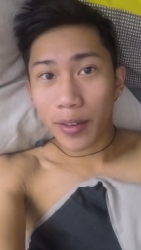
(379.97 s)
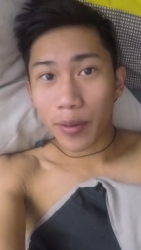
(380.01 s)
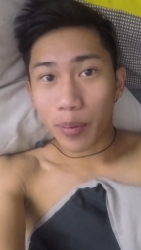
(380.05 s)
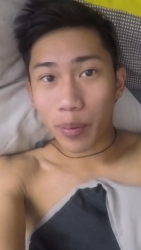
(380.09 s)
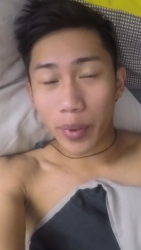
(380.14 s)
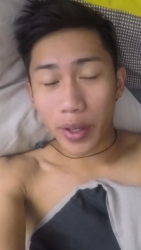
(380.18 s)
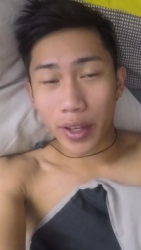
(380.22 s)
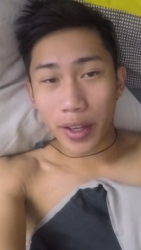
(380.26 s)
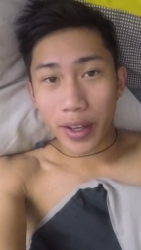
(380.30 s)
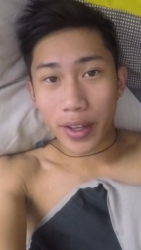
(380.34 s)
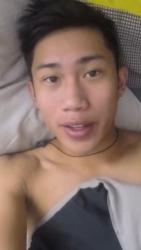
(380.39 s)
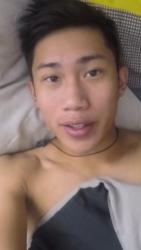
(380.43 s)

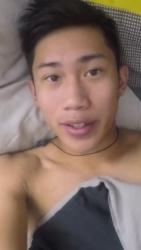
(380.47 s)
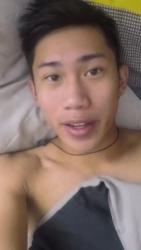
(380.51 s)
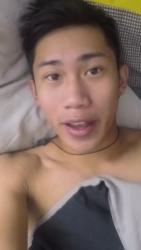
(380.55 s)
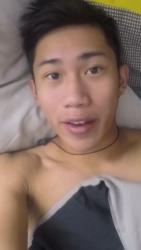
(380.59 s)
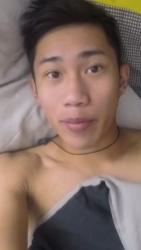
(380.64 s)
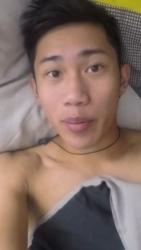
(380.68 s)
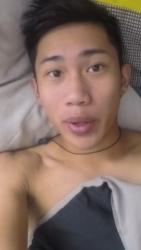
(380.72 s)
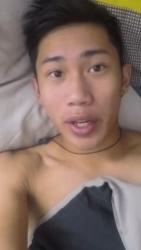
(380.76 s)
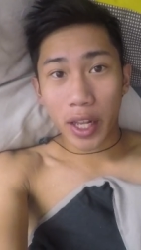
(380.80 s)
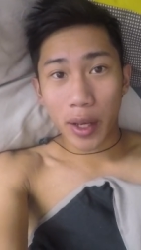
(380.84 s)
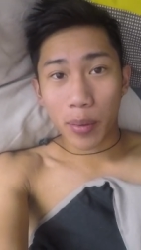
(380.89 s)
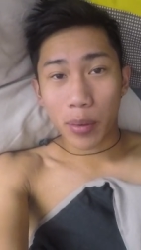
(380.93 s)
Because
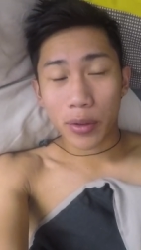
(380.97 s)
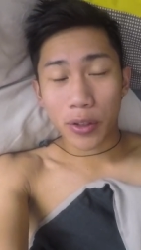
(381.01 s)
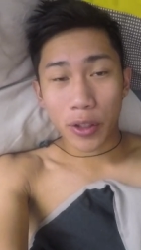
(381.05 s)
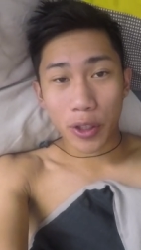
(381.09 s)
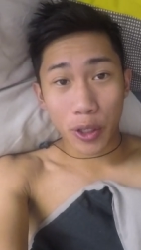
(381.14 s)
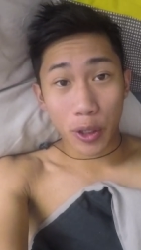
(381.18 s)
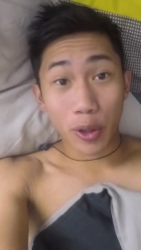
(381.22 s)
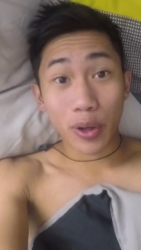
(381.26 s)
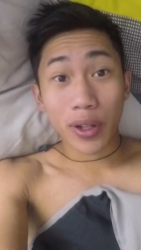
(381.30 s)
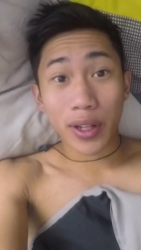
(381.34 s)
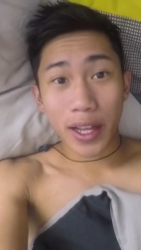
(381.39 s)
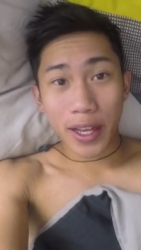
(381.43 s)
I've been able to
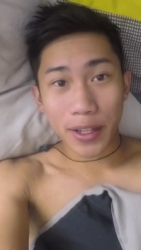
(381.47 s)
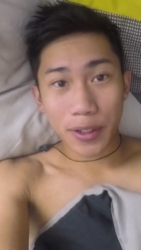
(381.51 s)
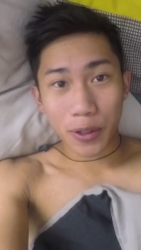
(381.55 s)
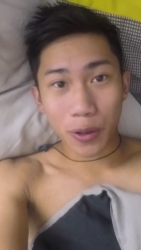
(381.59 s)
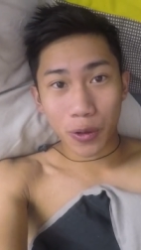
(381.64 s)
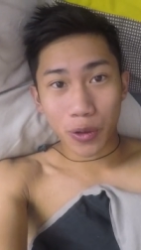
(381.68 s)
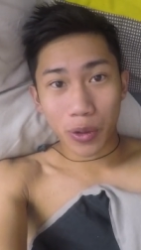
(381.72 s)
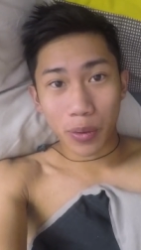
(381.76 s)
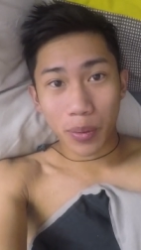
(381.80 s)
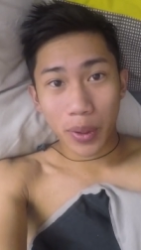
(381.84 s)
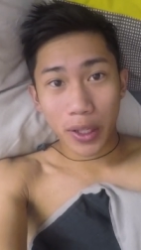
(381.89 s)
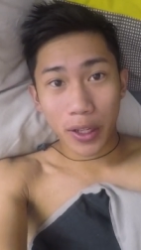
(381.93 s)
utilize
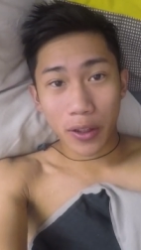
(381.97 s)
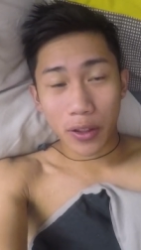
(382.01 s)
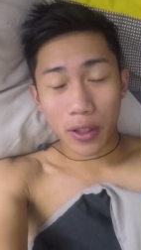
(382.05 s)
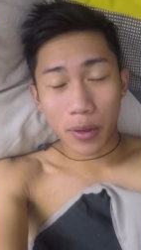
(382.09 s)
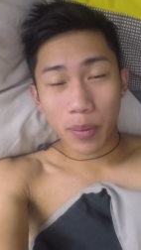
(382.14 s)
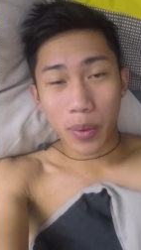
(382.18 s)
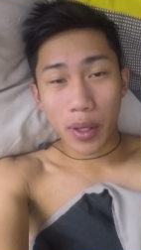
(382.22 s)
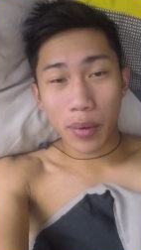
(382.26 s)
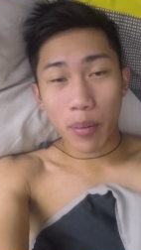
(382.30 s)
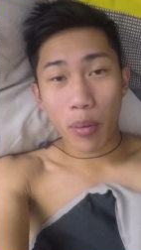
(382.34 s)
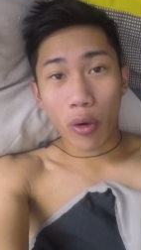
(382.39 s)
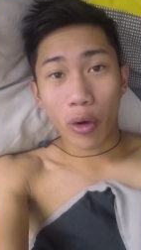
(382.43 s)
social media to
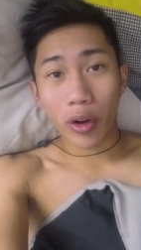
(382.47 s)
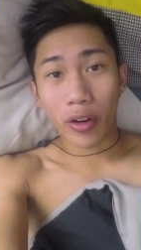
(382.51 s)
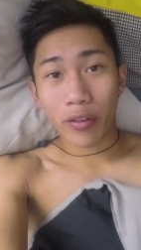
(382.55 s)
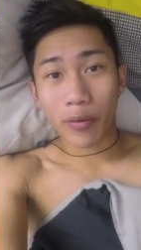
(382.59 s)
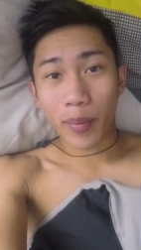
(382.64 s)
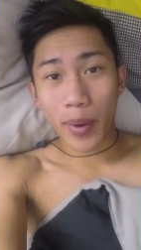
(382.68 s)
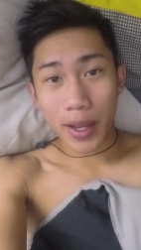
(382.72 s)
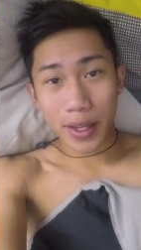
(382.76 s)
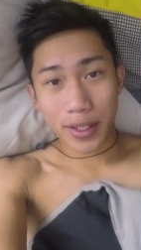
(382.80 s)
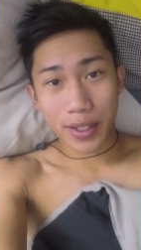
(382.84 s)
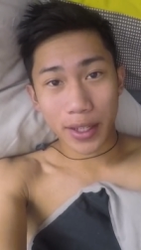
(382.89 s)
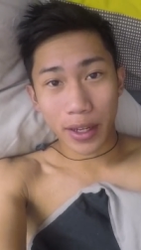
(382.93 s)
be more of
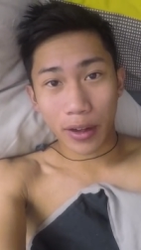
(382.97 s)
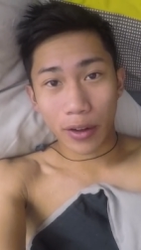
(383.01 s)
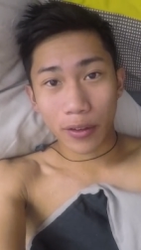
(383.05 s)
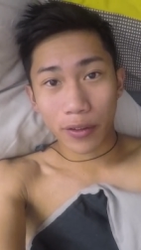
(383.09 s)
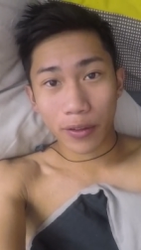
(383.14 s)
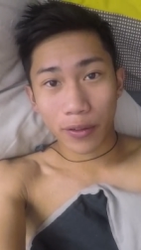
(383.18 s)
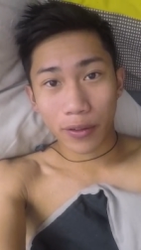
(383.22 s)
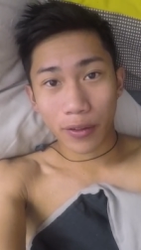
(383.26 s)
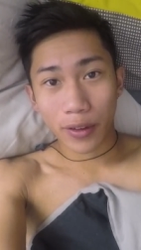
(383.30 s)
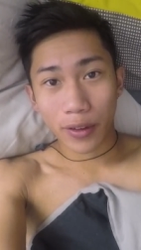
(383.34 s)
myself.